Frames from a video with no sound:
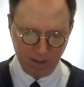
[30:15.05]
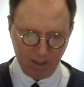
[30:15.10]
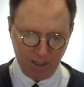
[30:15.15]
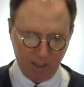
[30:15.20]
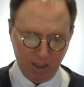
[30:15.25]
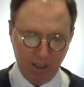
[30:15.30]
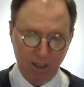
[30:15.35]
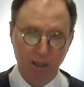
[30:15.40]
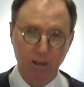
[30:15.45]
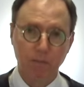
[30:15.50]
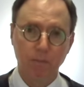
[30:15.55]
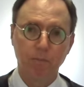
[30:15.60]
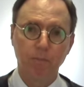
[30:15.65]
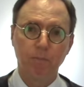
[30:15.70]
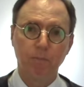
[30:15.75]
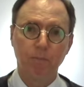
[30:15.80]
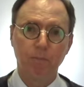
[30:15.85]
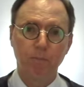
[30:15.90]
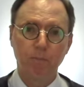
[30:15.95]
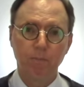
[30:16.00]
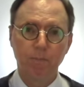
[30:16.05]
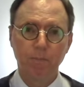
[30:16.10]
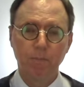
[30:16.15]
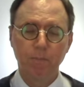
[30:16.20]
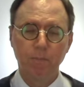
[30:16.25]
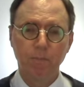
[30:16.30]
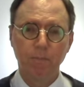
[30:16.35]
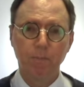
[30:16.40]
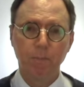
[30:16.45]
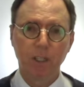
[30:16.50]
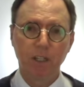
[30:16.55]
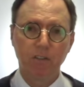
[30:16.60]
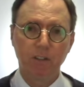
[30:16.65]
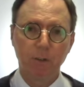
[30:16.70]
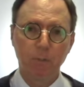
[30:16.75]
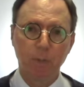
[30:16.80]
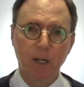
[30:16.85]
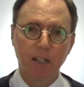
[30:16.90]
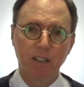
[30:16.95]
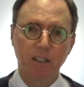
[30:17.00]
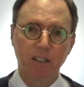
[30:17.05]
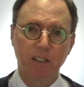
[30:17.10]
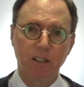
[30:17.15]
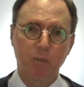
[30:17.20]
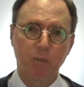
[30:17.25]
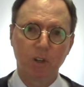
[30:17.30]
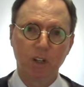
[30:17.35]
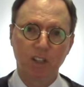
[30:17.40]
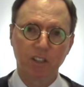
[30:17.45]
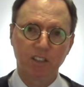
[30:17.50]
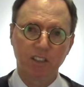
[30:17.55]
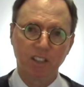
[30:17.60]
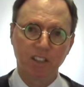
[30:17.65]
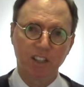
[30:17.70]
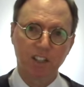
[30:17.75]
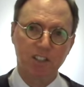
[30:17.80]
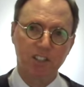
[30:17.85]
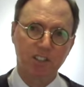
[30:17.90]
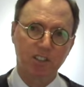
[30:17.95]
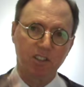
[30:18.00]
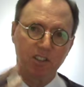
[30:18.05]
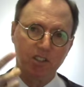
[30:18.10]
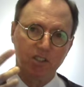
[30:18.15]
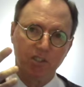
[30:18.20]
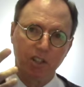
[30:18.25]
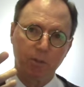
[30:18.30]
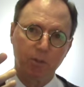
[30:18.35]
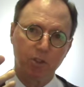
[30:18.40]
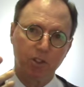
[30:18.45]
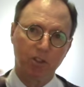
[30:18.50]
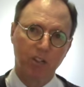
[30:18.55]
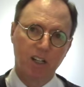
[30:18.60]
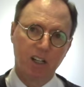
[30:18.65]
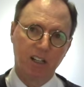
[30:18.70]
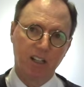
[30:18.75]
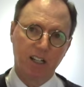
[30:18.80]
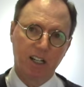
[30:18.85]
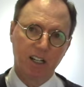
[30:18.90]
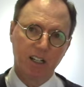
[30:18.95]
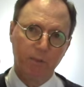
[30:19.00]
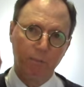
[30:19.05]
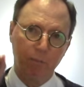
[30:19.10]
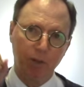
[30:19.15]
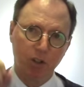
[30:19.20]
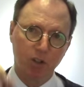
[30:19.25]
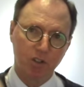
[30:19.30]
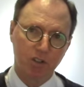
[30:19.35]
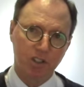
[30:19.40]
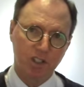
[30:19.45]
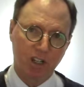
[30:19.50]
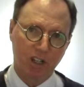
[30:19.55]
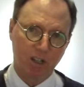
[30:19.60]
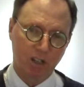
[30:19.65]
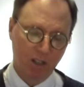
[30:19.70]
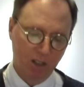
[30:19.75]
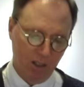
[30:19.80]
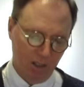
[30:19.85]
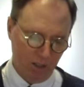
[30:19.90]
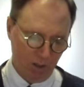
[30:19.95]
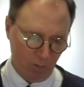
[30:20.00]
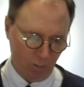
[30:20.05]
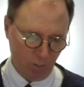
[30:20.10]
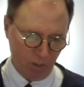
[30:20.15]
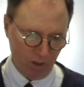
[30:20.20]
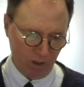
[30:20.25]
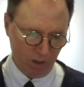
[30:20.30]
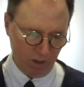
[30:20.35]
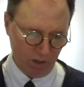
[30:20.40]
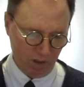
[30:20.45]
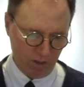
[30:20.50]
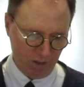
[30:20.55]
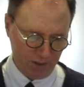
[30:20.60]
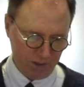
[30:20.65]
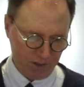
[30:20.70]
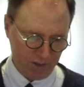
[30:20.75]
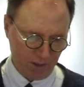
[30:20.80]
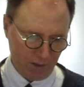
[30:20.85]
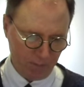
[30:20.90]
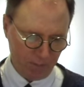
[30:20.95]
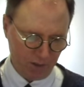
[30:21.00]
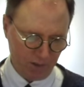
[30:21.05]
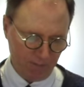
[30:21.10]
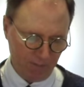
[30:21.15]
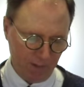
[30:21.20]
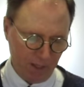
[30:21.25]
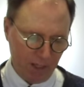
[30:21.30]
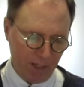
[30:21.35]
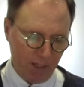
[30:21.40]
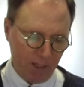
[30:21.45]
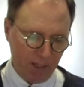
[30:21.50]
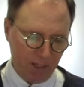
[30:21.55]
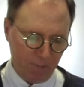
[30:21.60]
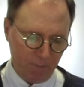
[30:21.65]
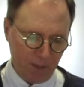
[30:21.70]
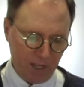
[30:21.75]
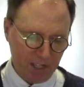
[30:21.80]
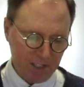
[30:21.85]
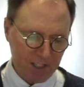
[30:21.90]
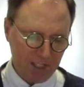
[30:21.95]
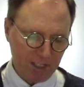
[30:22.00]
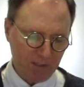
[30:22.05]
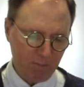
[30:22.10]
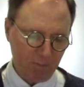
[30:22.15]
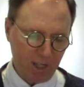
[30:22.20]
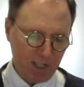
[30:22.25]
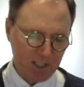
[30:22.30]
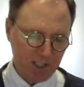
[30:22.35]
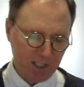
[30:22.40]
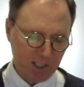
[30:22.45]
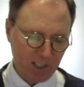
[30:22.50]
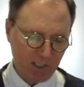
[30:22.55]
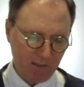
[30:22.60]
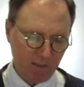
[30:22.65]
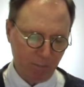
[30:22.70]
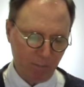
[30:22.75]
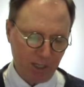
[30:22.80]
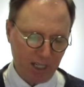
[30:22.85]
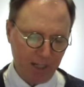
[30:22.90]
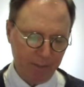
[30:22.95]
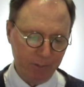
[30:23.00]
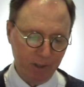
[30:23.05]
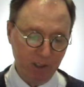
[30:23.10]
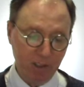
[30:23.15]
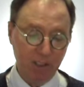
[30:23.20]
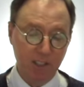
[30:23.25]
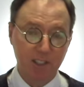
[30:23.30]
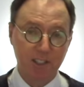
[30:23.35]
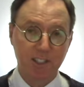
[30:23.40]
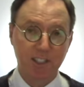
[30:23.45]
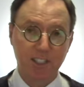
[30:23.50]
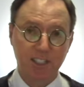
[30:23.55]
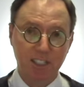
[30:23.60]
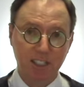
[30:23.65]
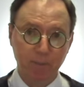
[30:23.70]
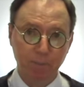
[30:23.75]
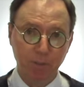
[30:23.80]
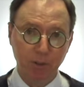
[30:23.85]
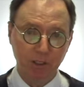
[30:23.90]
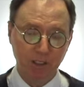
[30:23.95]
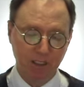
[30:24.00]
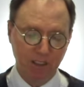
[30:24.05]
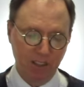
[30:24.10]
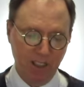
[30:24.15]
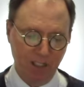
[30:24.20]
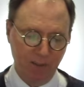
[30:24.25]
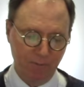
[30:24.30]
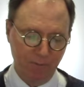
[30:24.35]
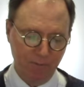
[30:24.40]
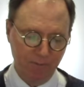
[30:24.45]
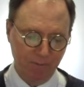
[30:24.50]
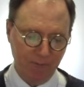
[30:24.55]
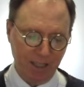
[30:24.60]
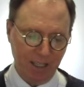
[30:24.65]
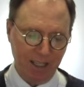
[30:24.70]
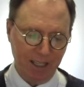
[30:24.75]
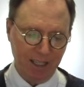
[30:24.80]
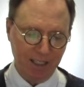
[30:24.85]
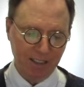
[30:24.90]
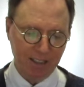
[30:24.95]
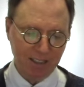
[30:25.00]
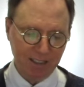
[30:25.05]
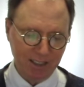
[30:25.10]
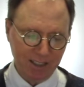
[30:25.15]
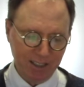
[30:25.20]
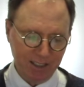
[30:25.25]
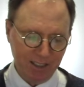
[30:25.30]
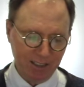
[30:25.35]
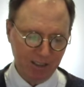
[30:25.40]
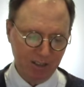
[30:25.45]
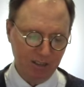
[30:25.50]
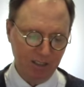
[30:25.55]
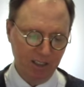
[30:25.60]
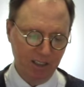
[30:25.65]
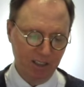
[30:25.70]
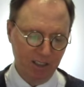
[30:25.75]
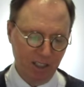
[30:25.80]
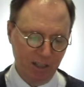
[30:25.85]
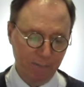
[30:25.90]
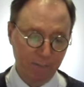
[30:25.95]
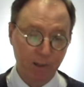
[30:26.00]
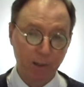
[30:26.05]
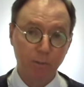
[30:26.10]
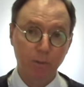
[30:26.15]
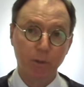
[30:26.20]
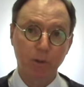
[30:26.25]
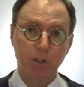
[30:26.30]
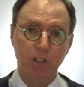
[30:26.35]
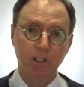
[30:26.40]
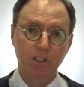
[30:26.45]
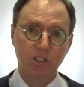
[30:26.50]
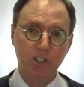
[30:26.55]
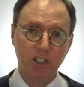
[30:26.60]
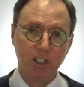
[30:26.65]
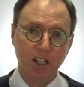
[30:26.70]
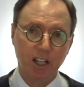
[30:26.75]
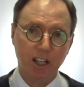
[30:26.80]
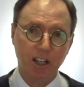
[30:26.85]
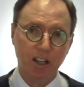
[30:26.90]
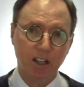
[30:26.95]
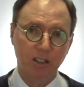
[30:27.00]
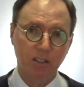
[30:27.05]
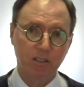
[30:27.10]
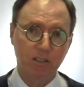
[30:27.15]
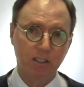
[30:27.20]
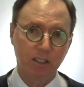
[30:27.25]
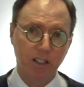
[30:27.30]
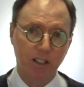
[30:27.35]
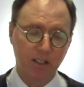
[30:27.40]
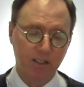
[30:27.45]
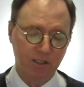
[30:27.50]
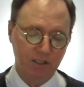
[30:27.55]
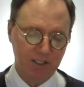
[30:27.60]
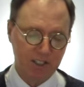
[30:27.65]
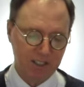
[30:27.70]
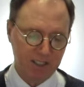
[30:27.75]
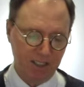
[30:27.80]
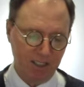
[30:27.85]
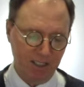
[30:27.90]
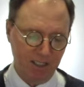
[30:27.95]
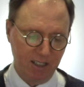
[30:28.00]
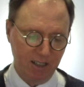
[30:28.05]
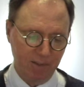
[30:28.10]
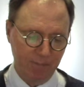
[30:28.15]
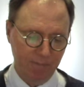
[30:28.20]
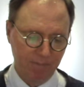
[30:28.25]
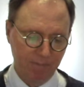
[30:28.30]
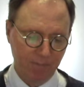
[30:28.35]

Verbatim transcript: uh, be reminded that we are to listen to Scripture and not impose our will on Scripture. The basic message of the Bible is simple enough and clear enough for a child to understand.